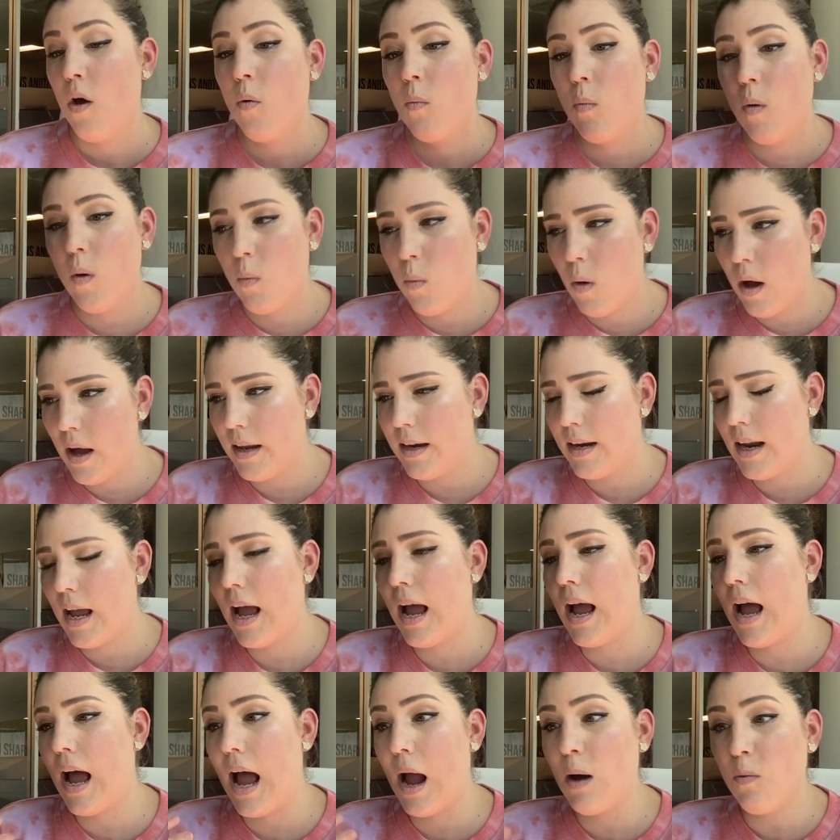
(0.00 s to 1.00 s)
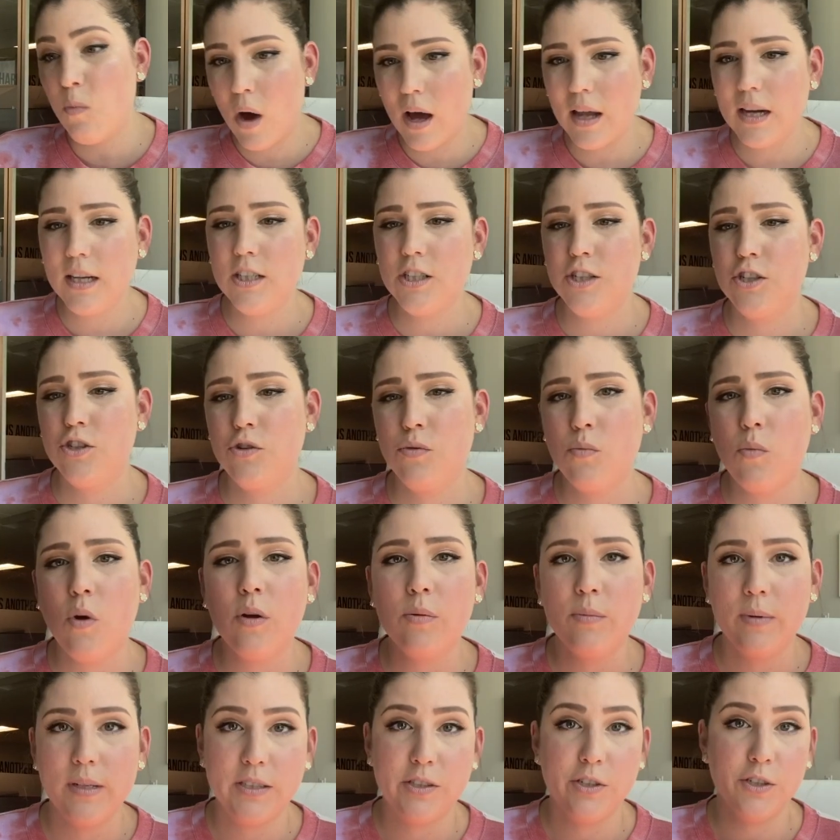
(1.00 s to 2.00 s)
Well, one, I wanted to do more
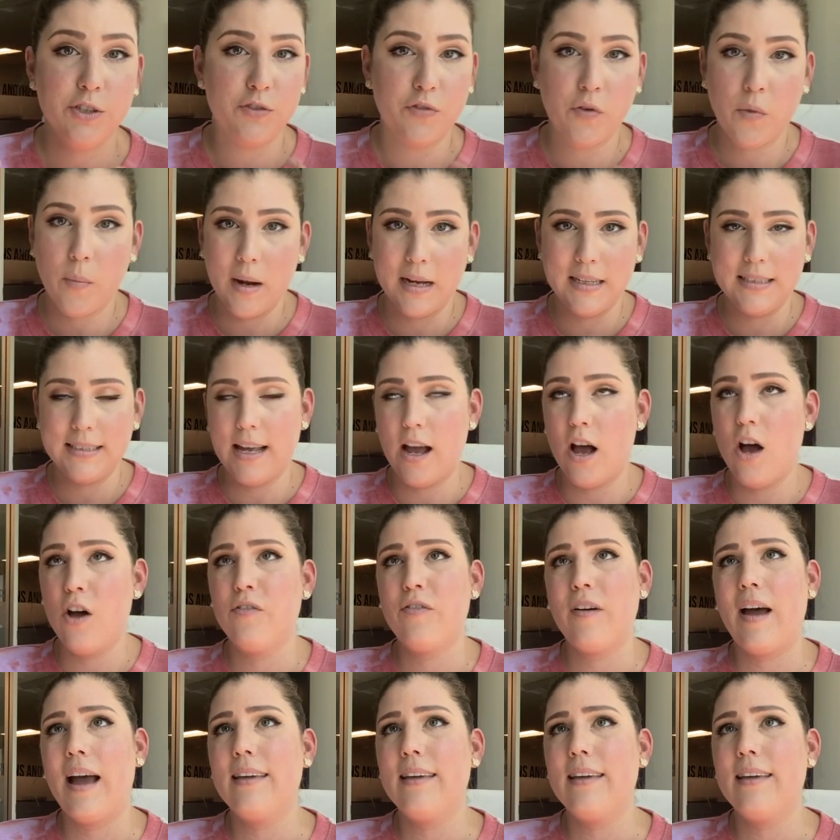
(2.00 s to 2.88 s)
research for myself.